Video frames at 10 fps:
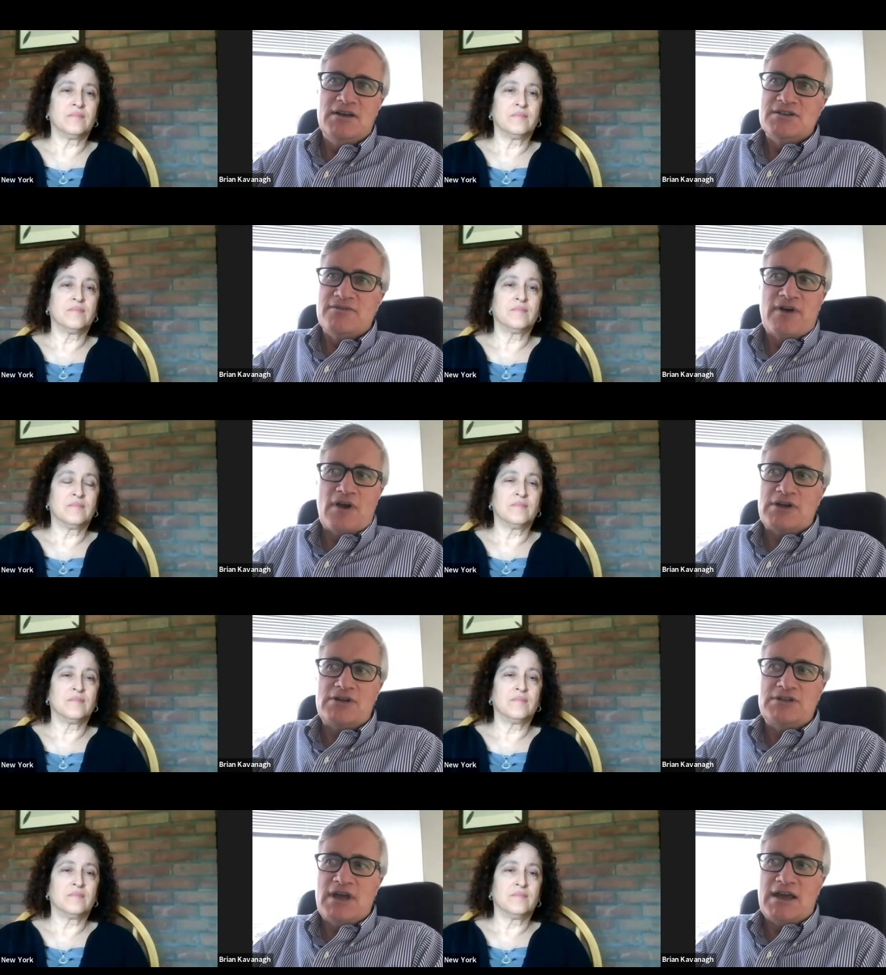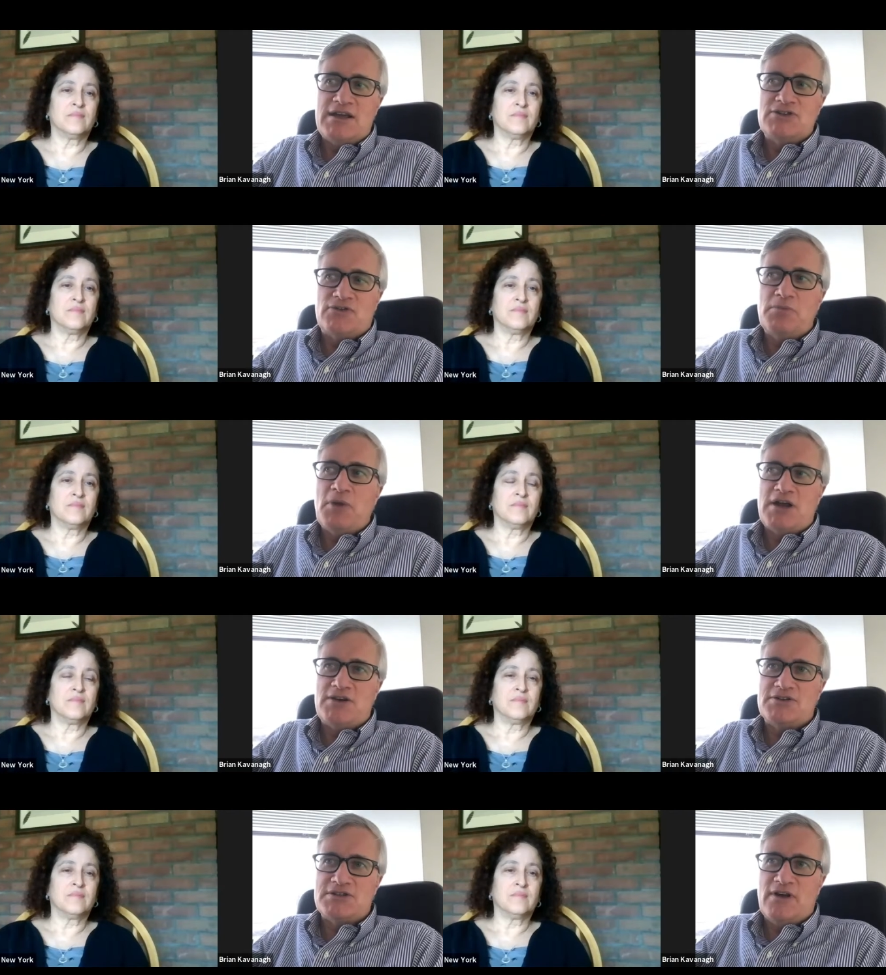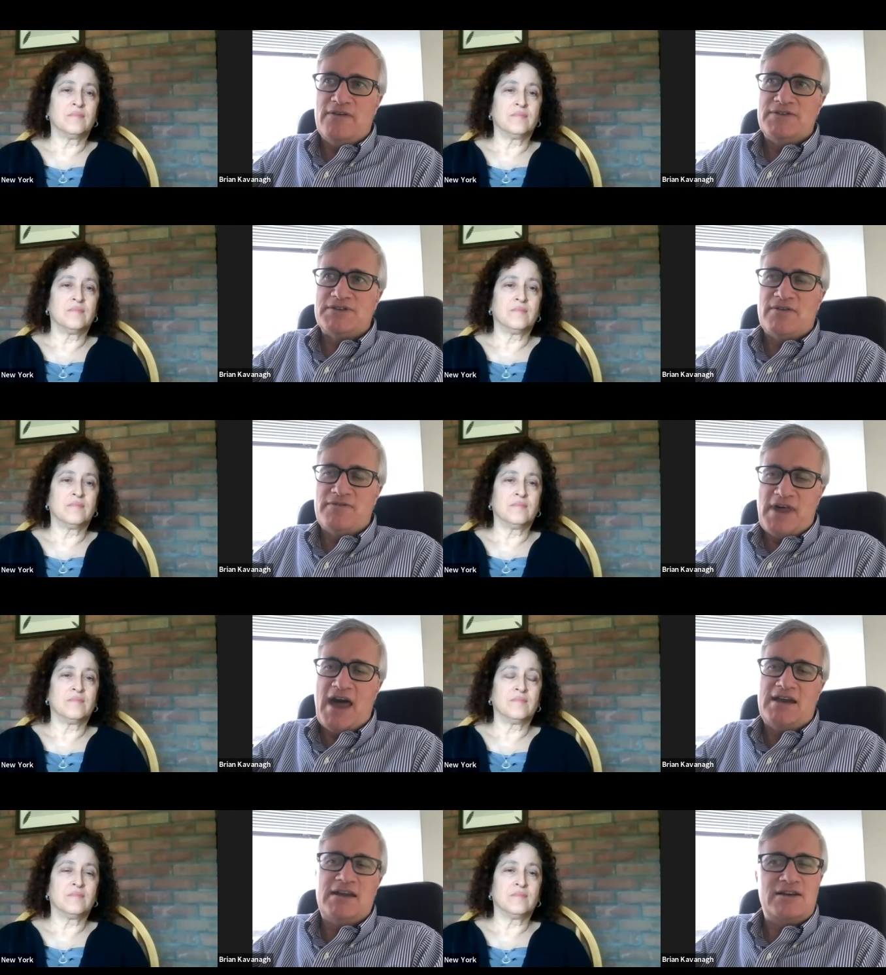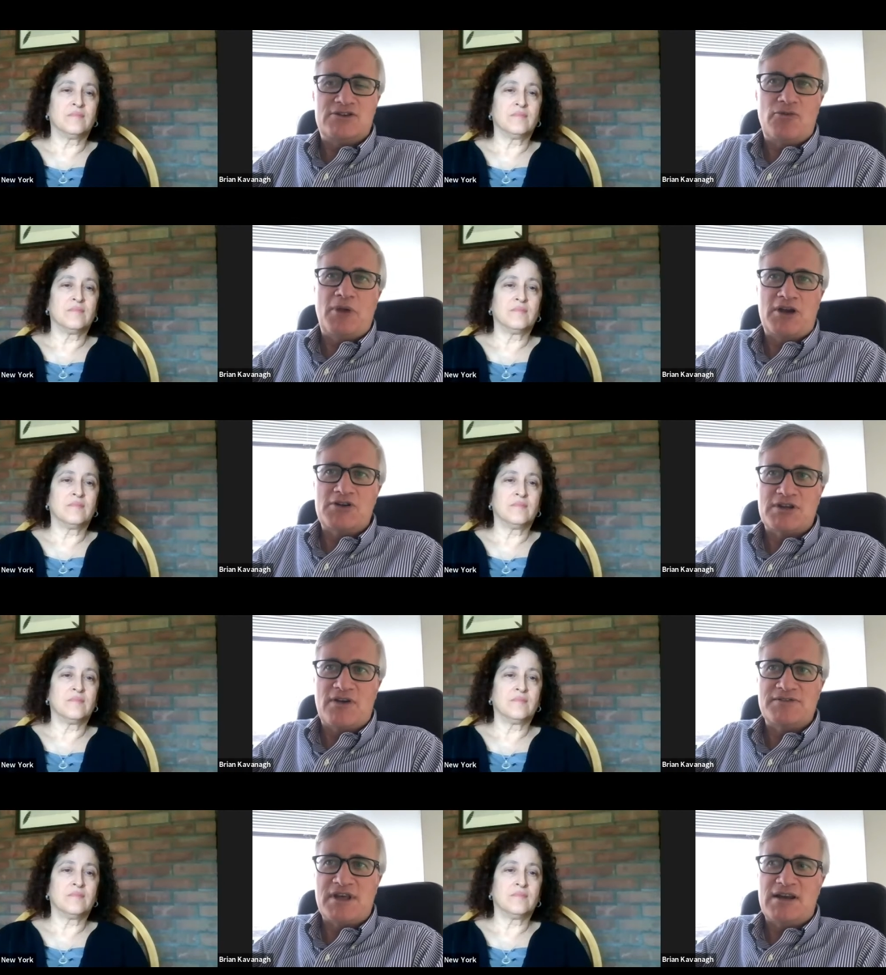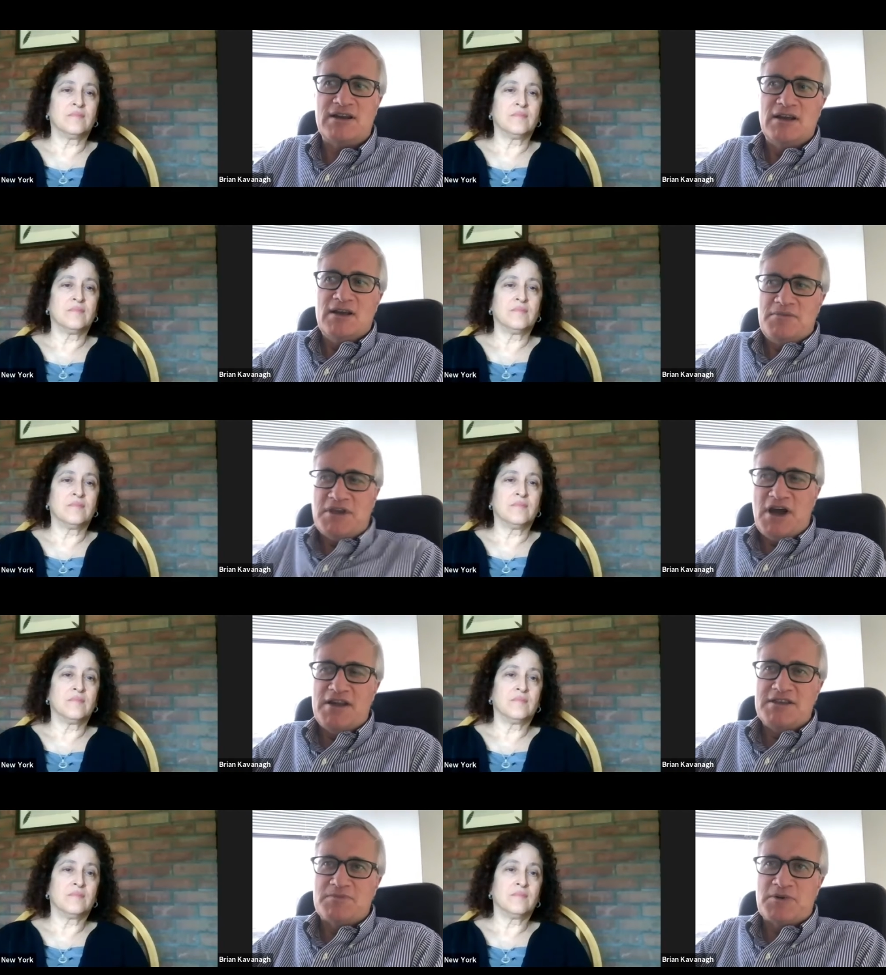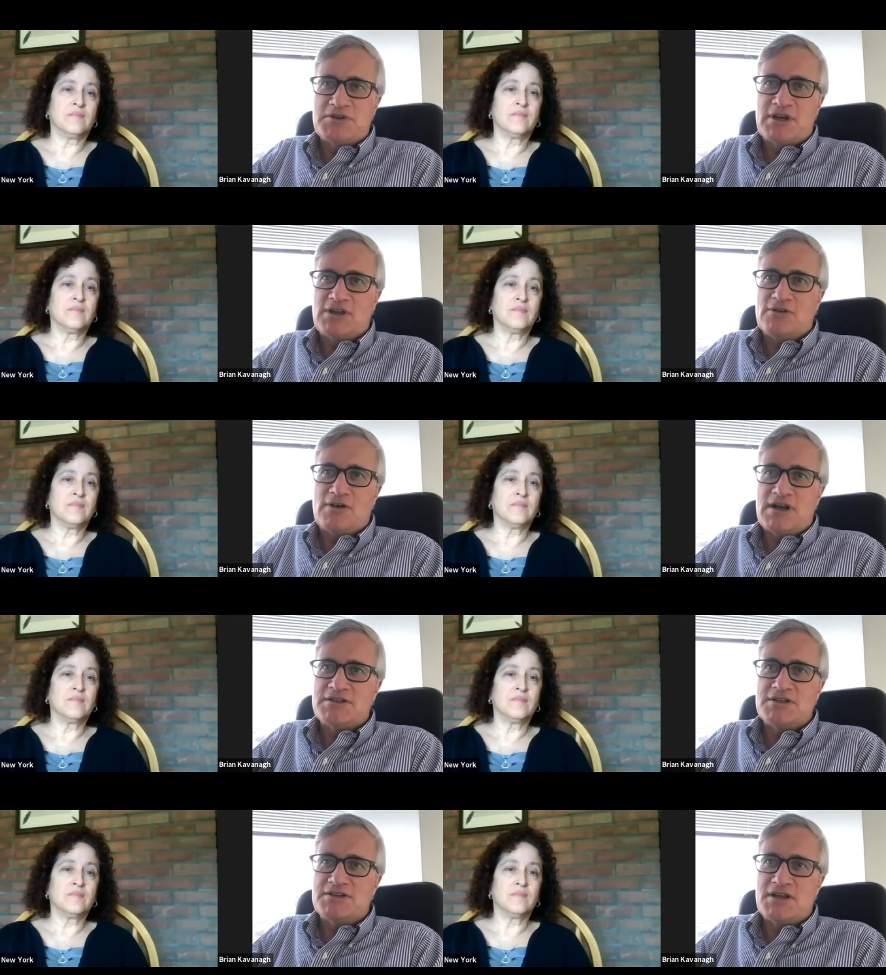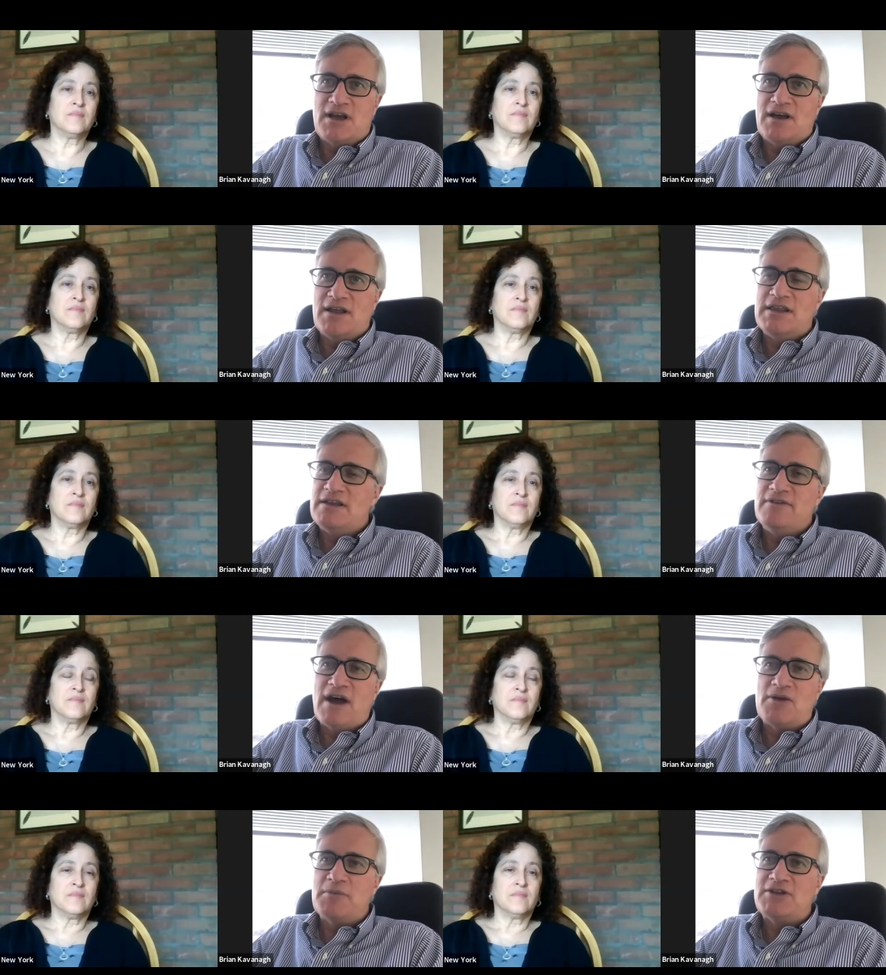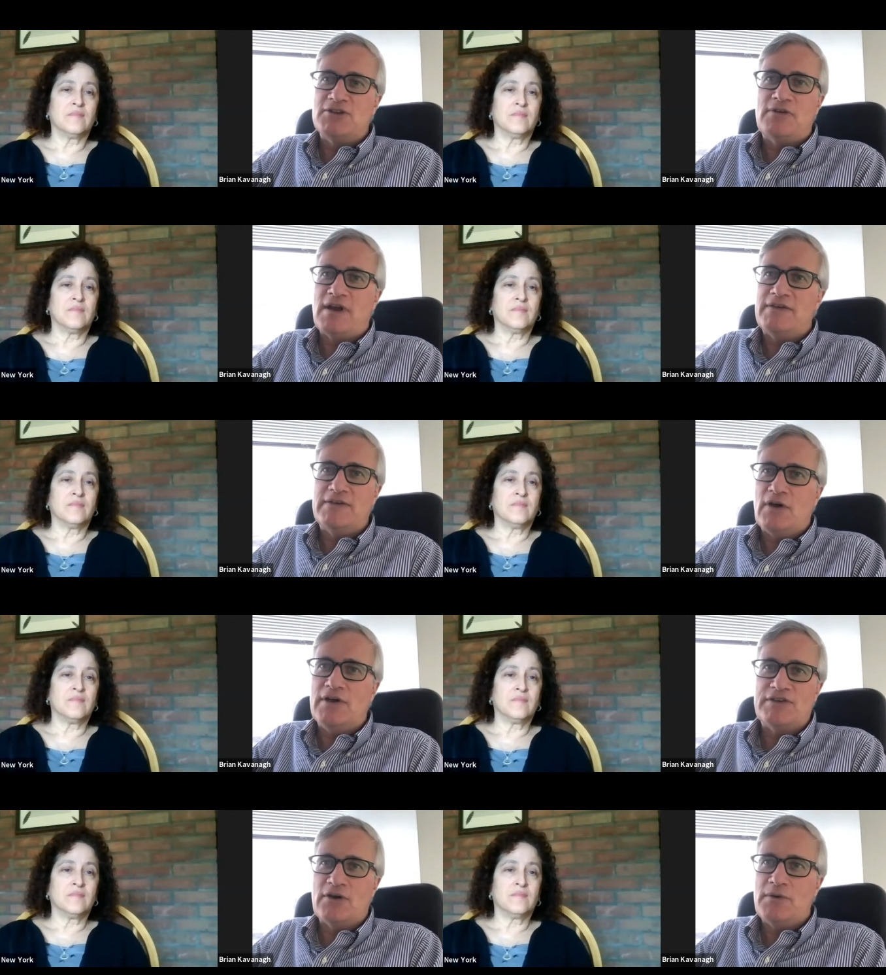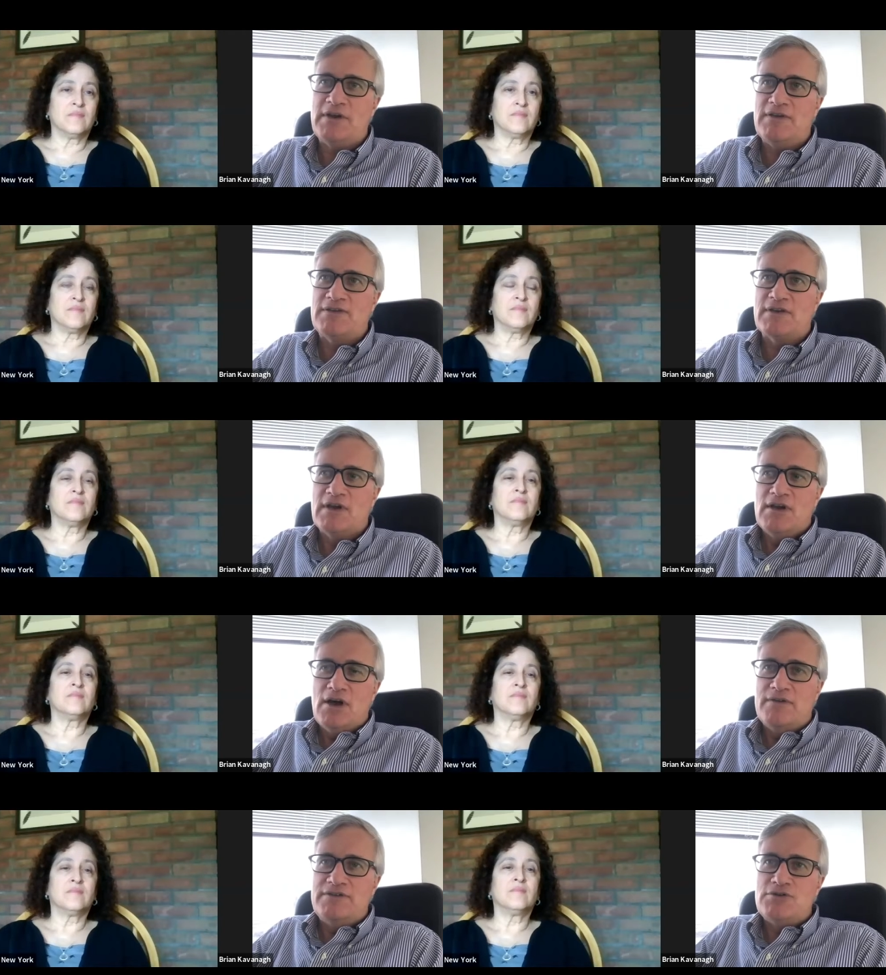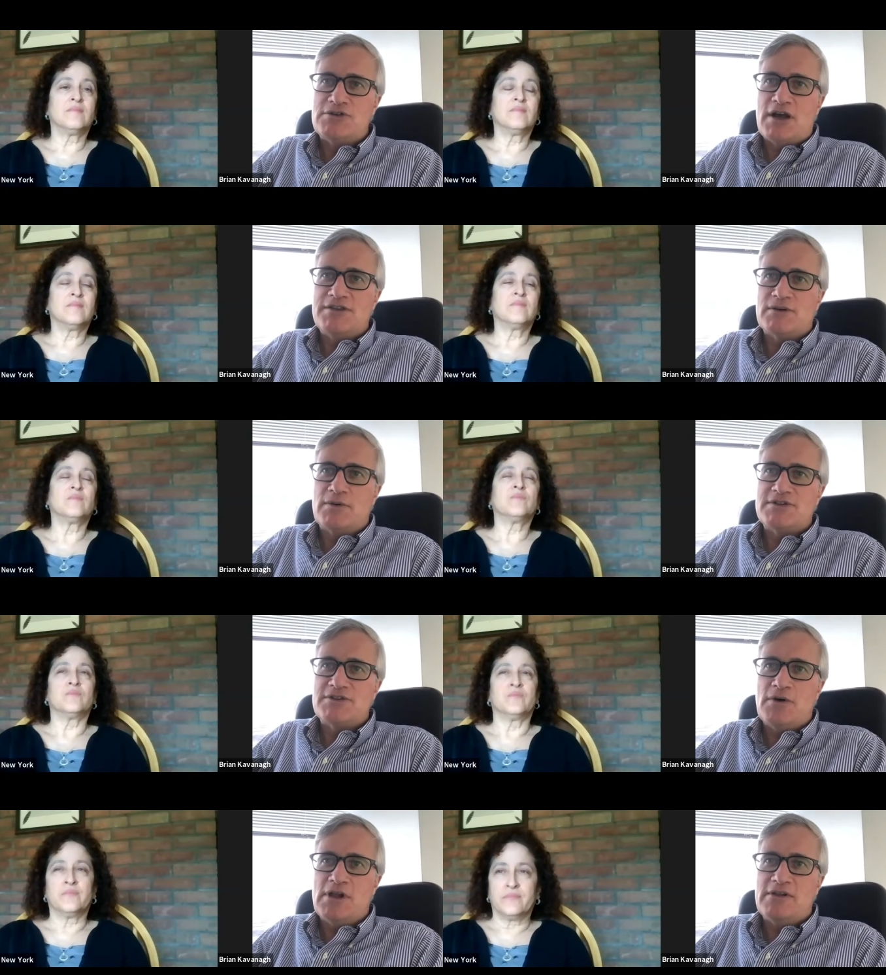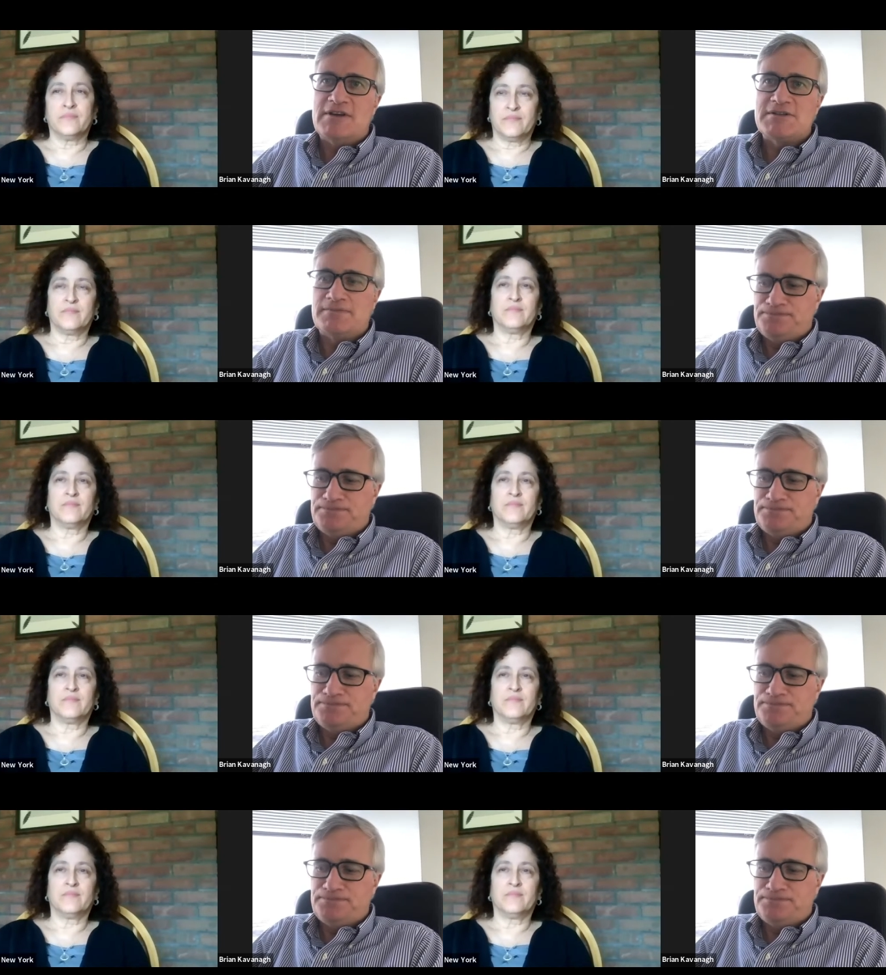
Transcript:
Speaker 1: it's a very good day to remind ourselves of that and to remind ourselves that beyond this particular crisis, uh, the environmental crisis also is of huge consequence to all of us.